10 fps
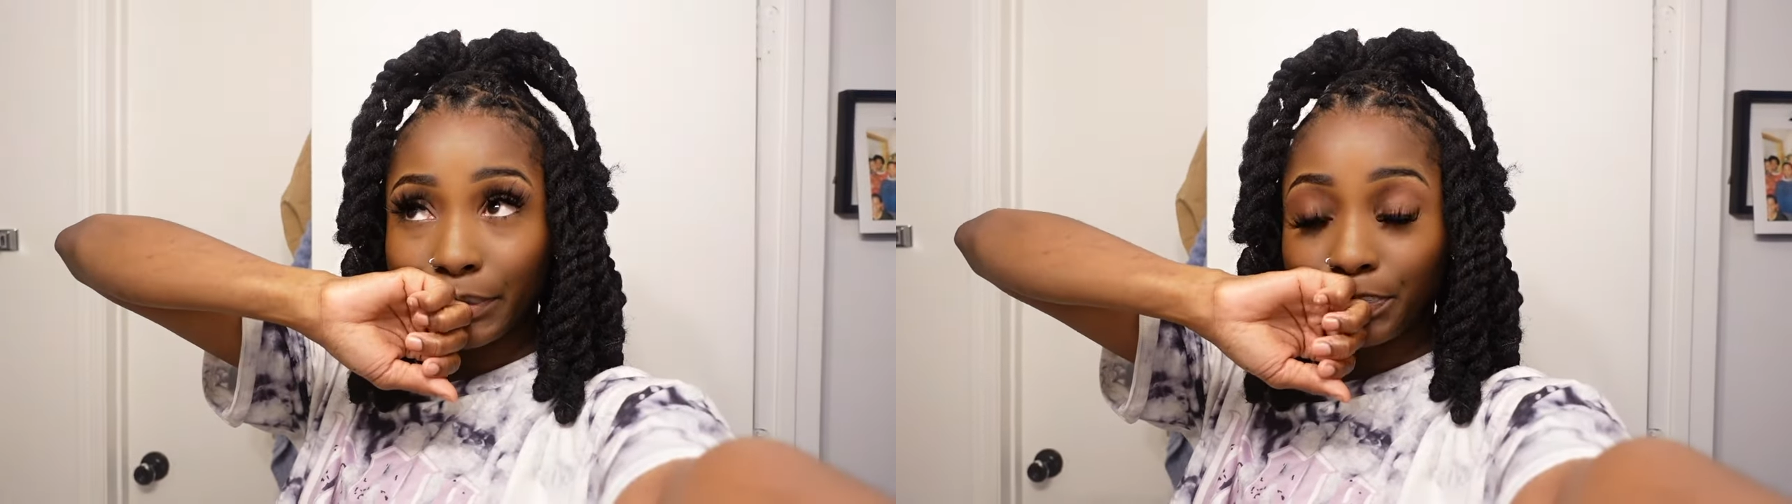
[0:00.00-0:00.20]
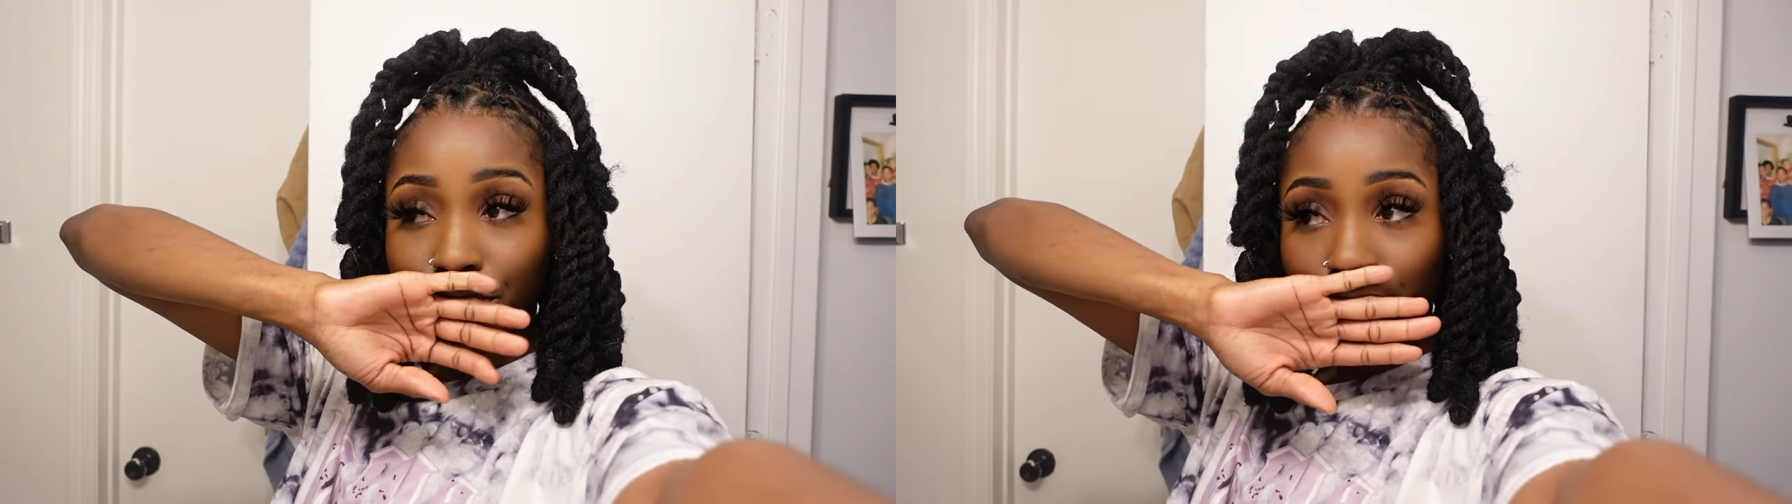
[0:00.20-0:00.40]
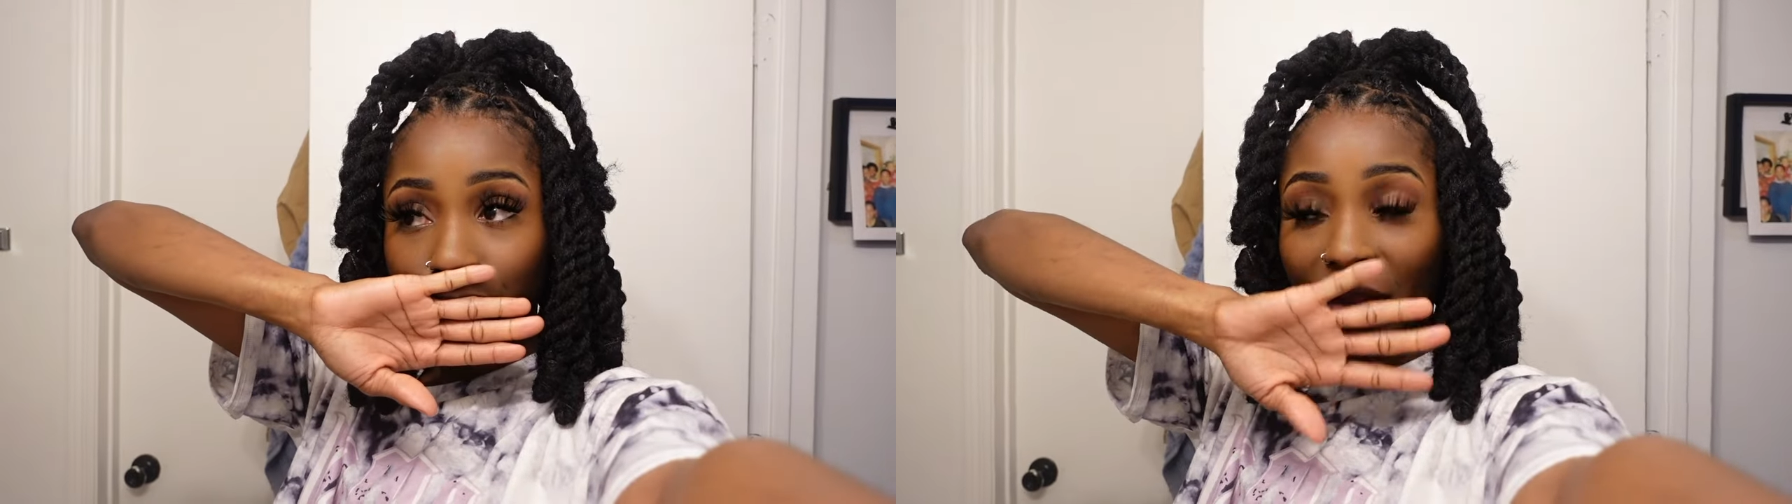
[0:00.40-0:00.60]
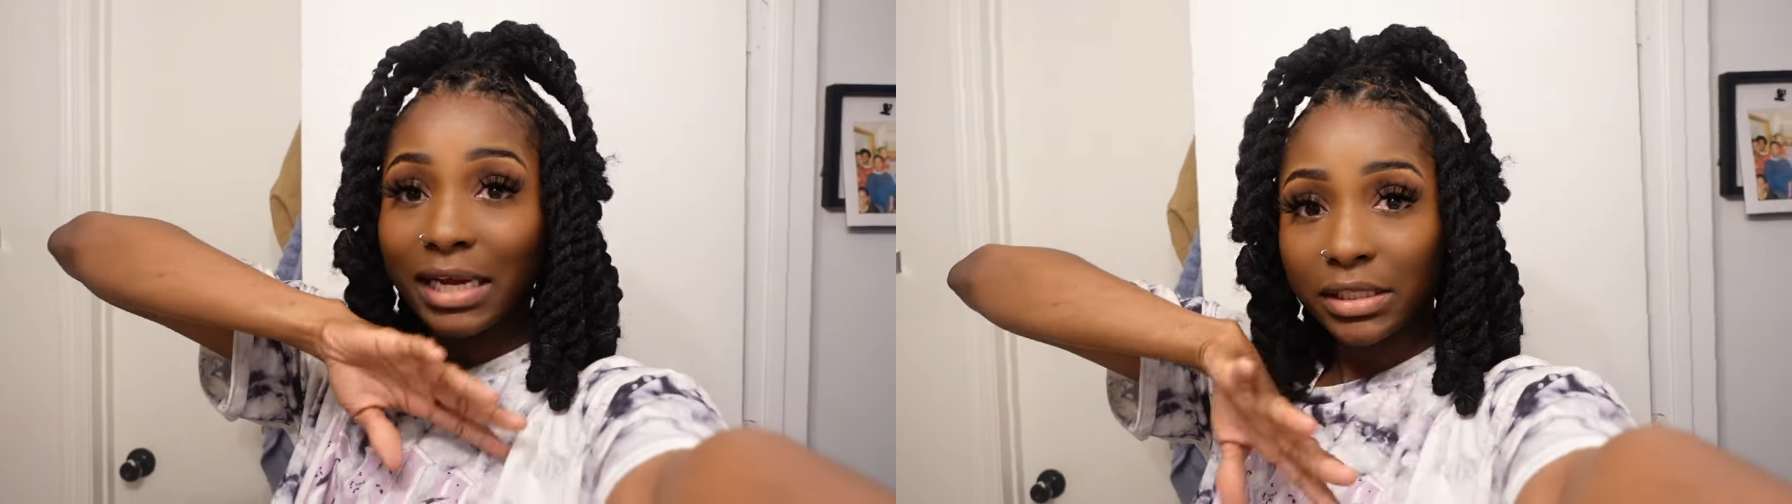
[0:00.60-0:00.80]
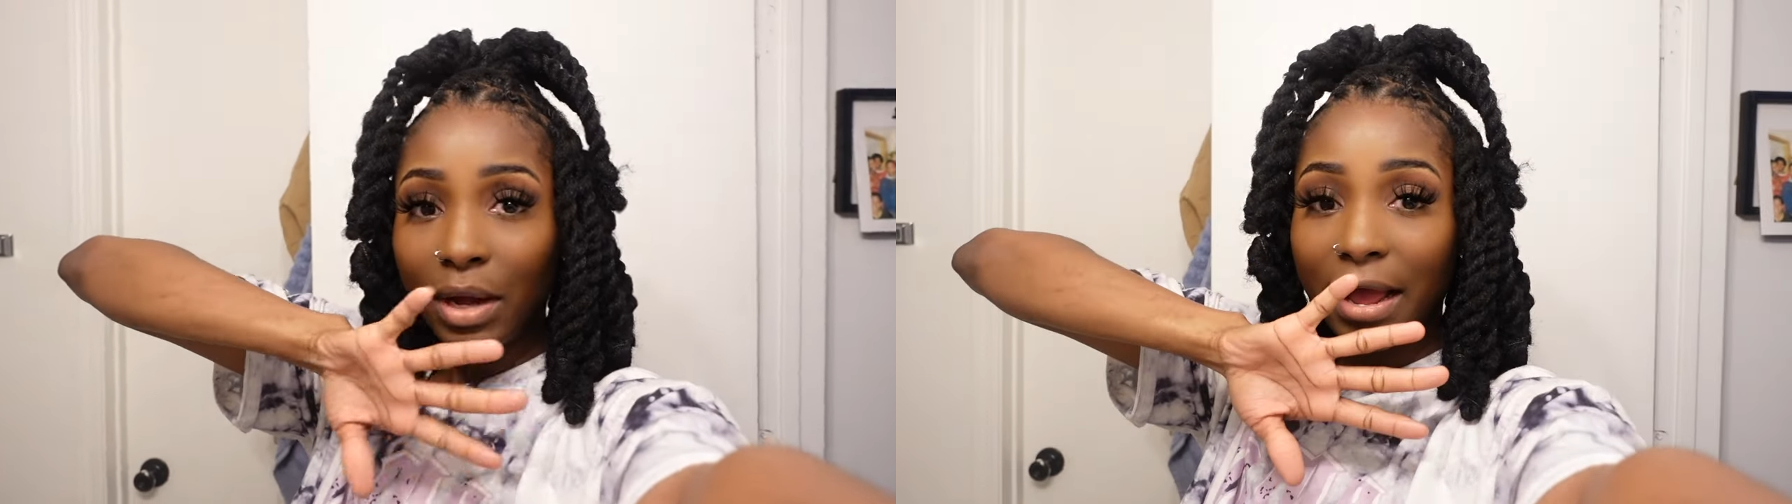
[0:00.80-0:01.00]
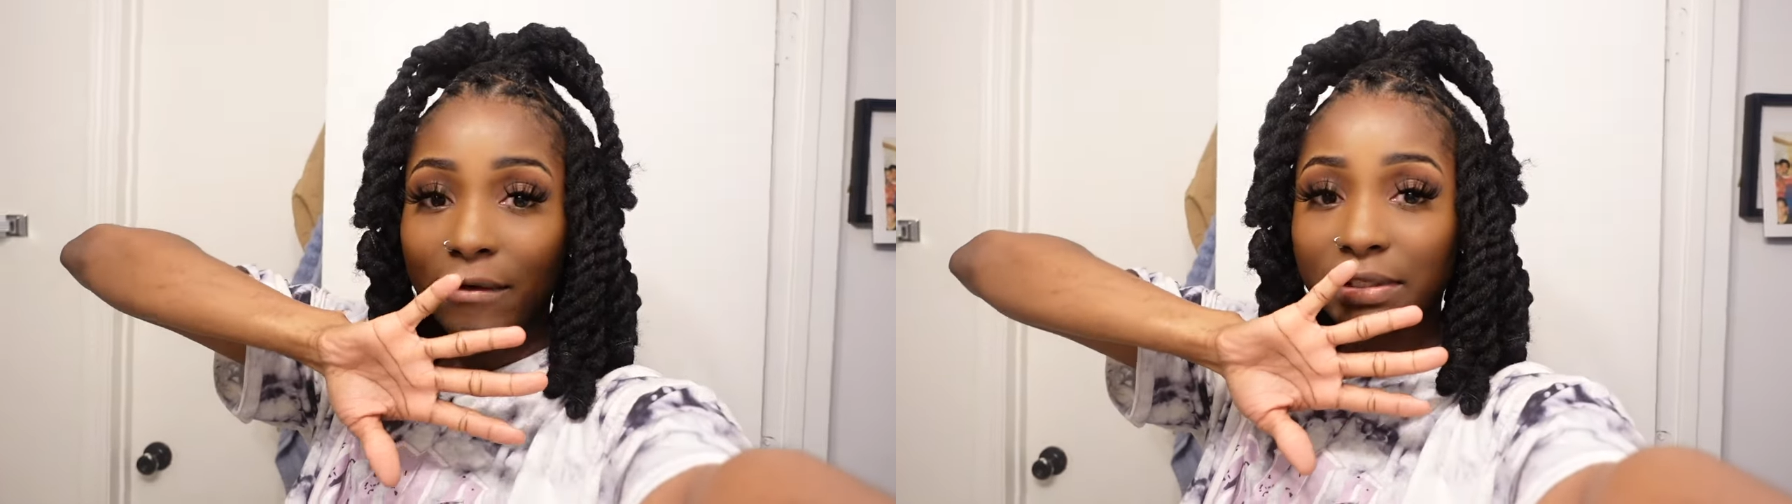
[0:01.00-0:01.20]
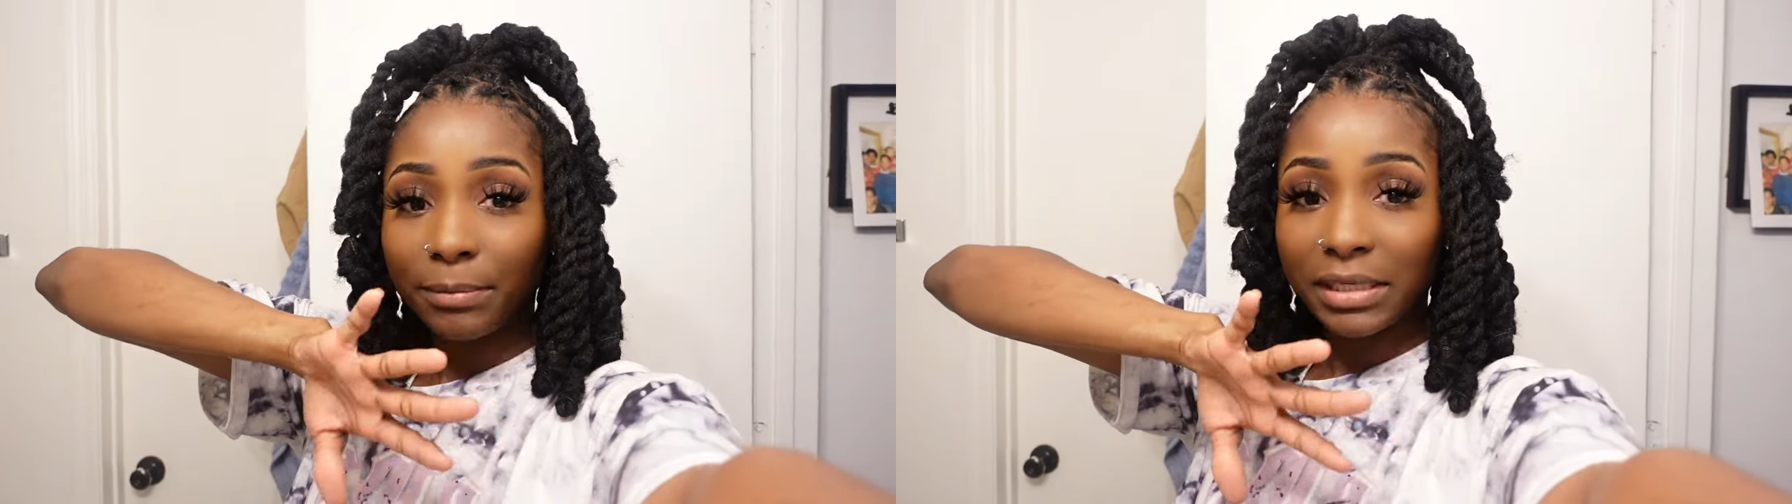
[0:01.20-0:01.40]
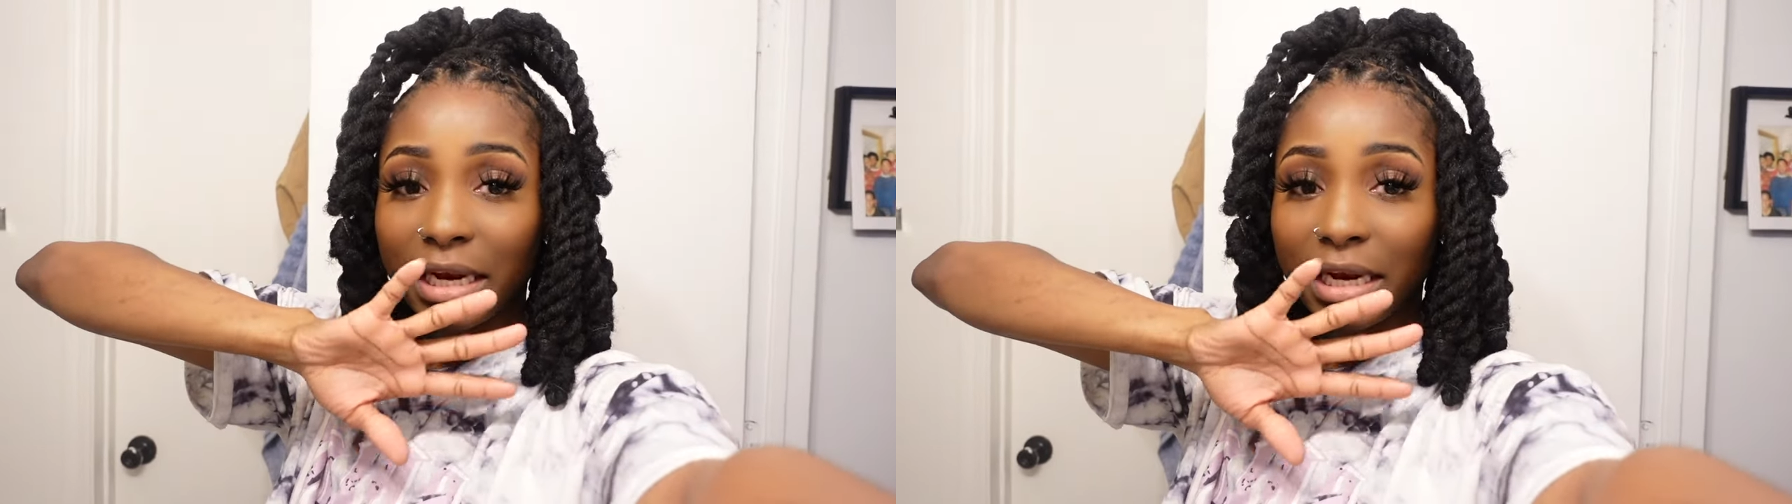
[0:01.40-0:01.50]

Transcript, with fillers: You guys can see